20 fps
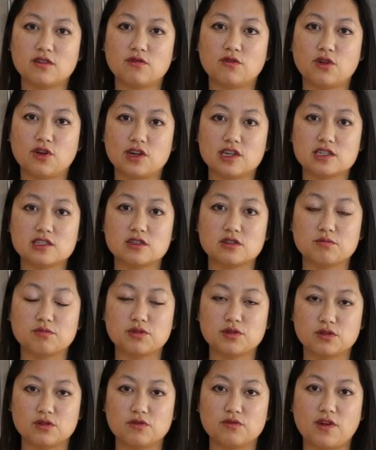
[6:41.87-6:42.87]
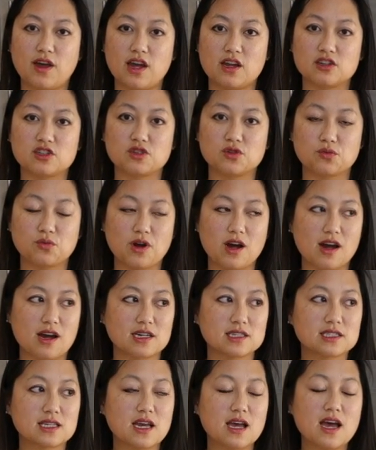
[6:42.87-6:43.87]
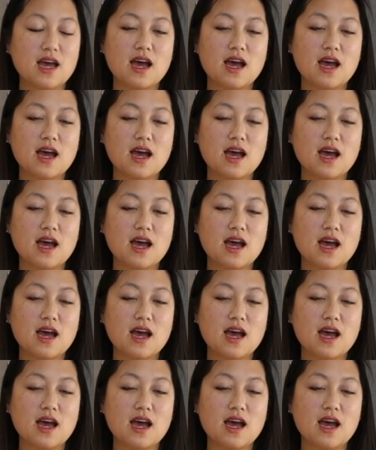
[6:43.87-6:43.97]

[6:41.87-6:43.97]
for it to proof and to rise.